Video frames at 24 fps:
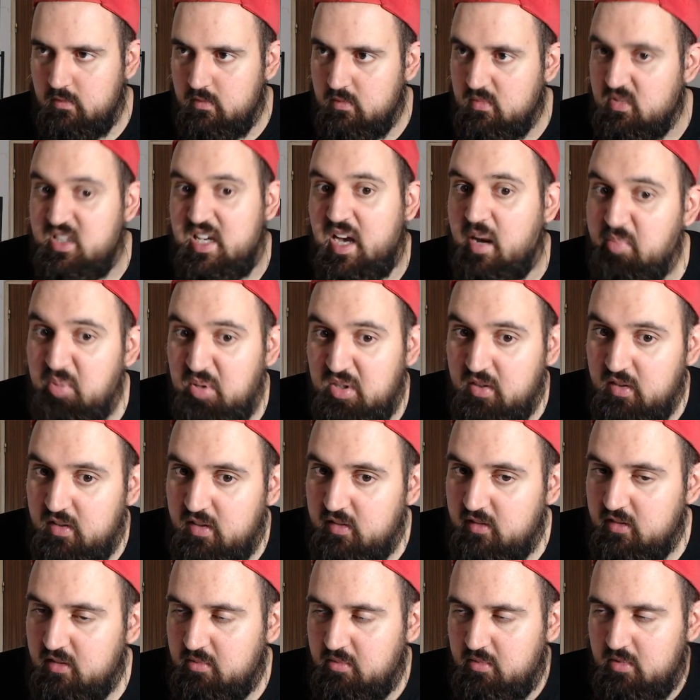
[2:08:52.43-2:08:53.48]

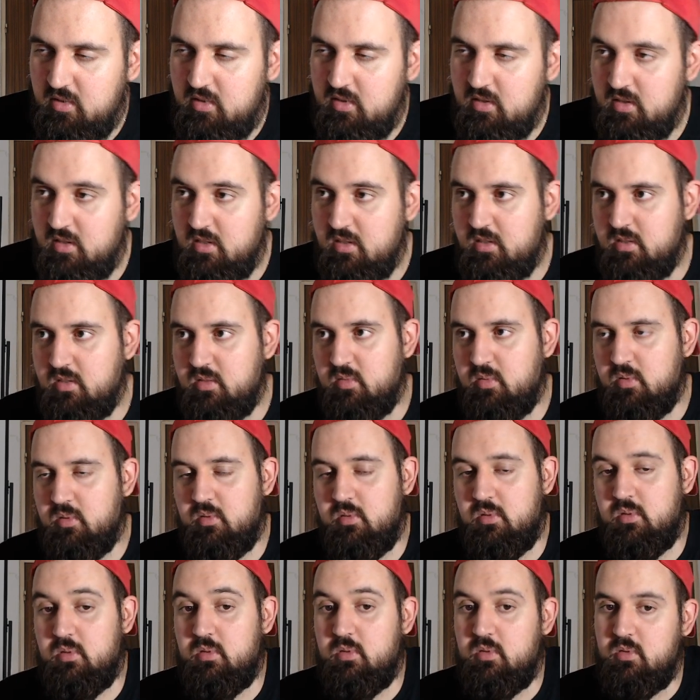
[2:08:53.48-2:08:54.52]
capitalism,
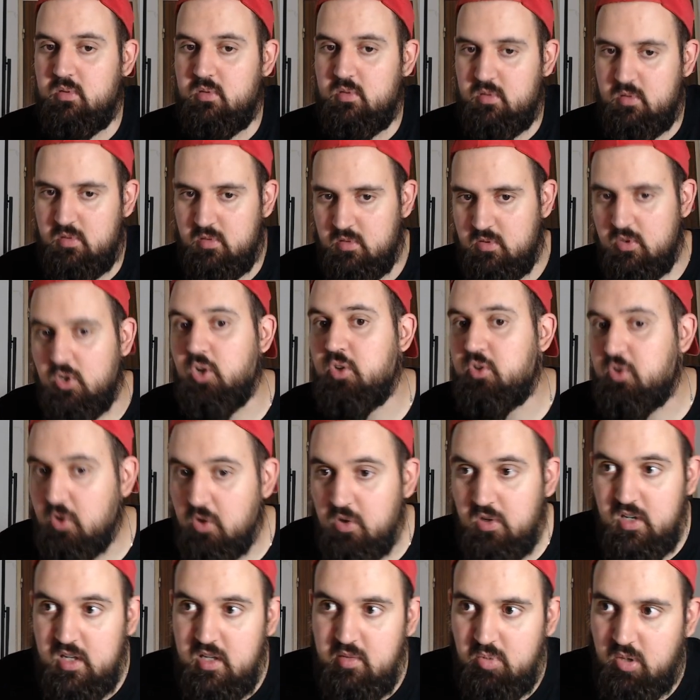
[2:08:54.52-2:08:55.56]
not
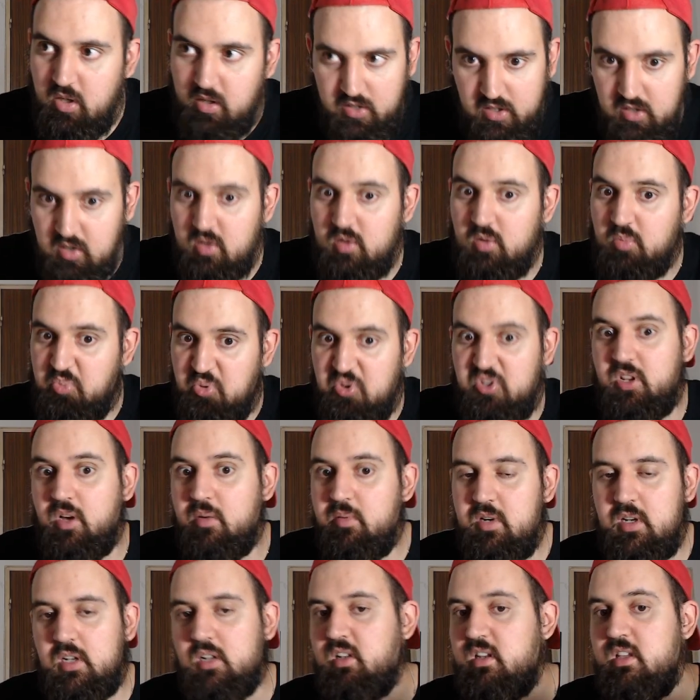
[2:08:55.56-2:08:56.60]
only, but uh,
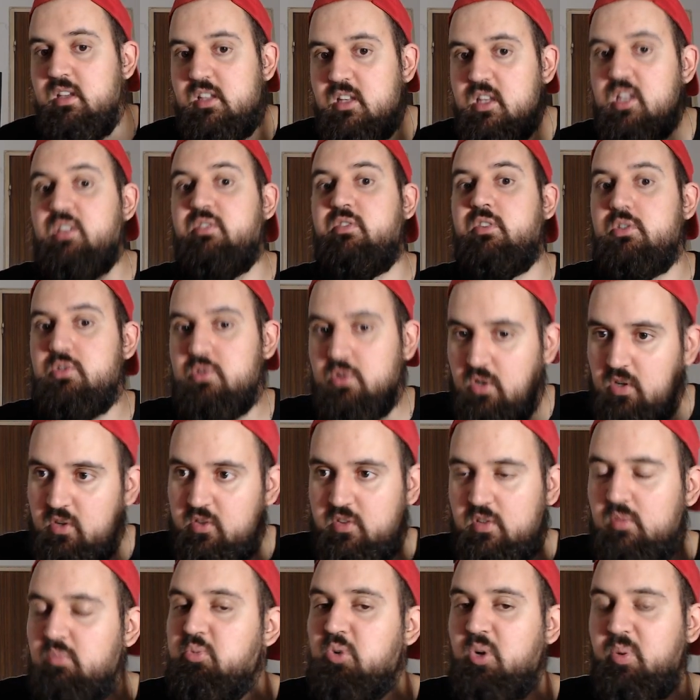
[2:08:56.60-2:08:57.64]
predominantly
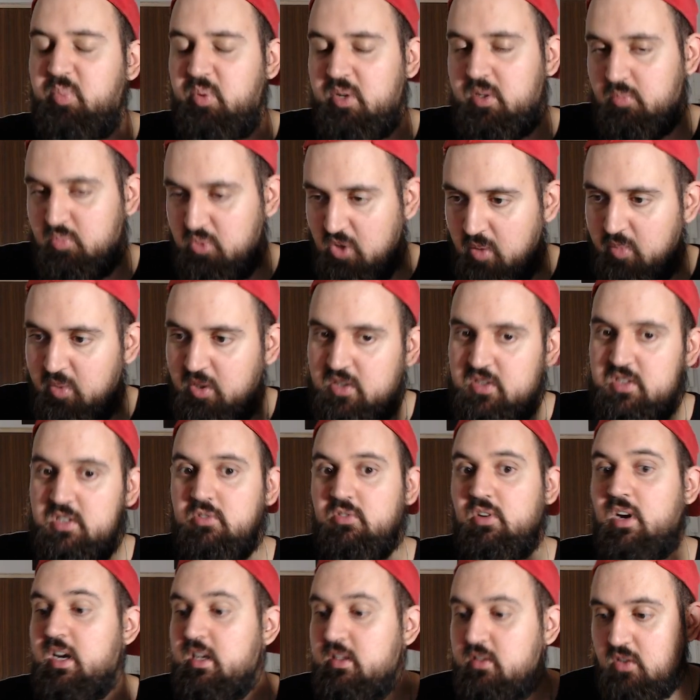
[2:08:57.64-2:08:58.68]
individualism, proper, property
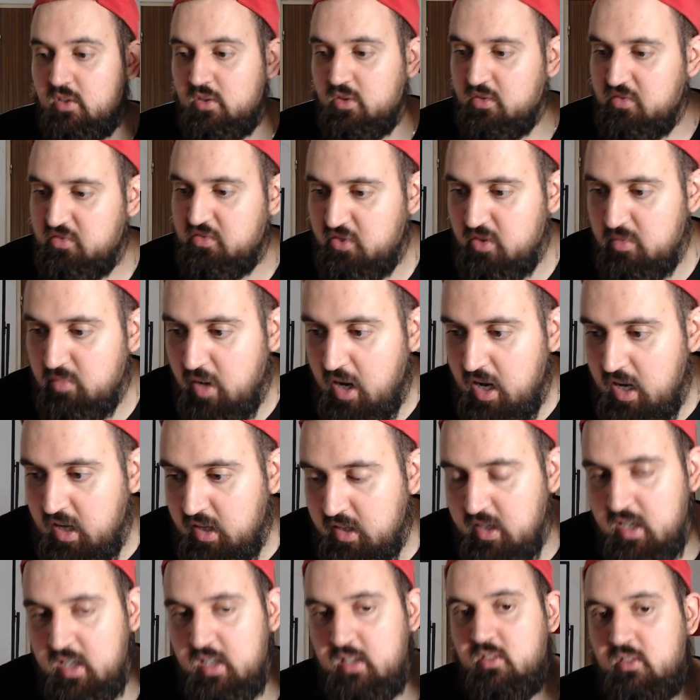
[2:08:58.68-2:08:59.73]
right, uh, the free
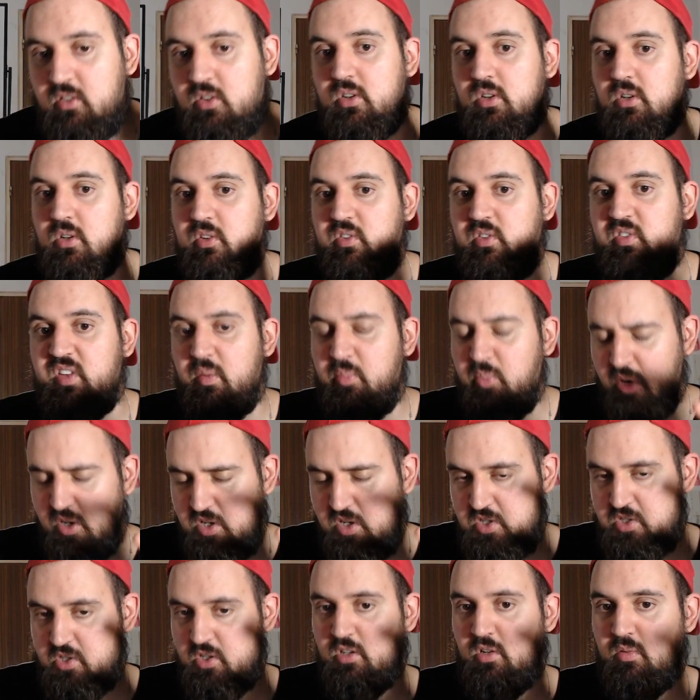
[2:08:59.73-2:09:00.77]
market, uh,
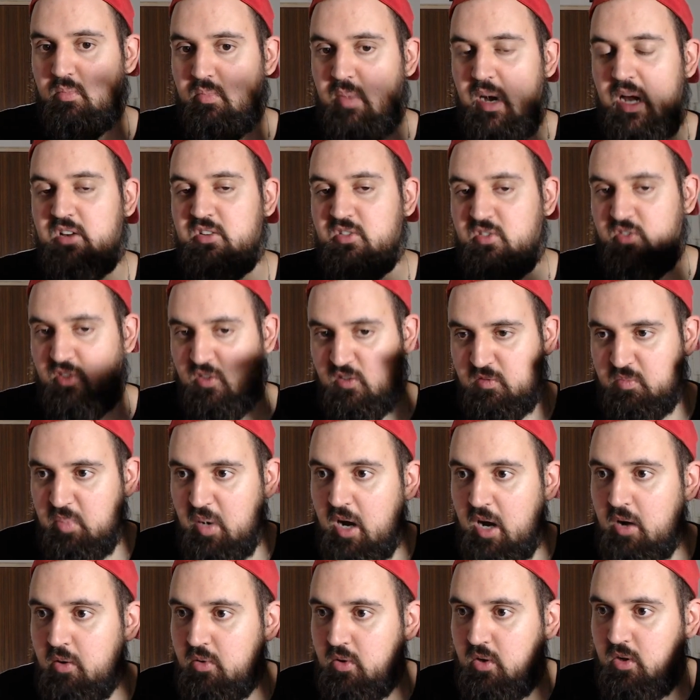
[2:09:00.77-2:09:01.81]
separation and balance of
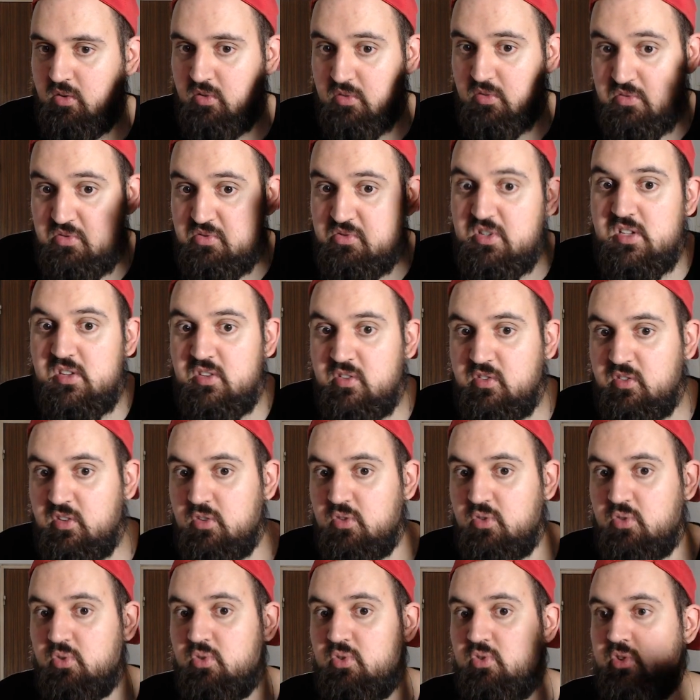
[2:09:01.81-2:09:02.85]
power, the free
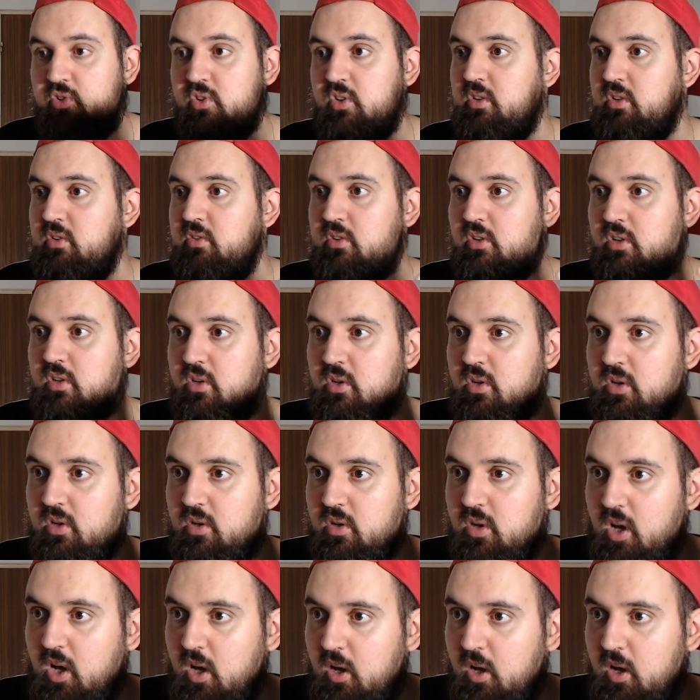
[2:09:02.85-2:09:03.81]
institution, the